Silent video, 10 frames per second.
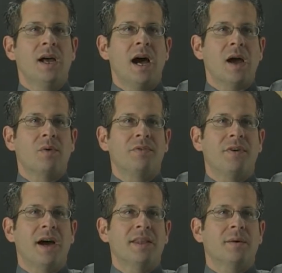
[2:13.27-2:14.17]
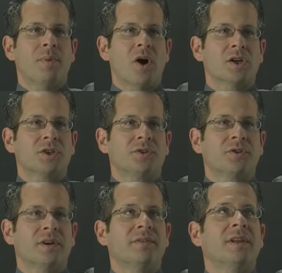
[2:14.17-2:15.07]
I will find the partial
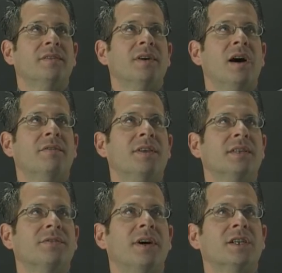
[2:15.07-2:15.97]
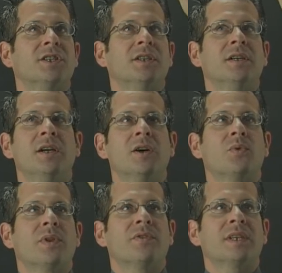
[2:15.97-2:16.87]
derivative of this function
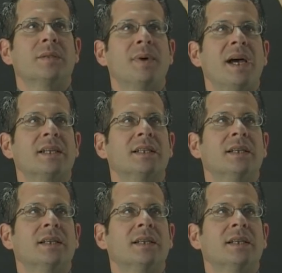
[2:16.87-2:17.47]
with respect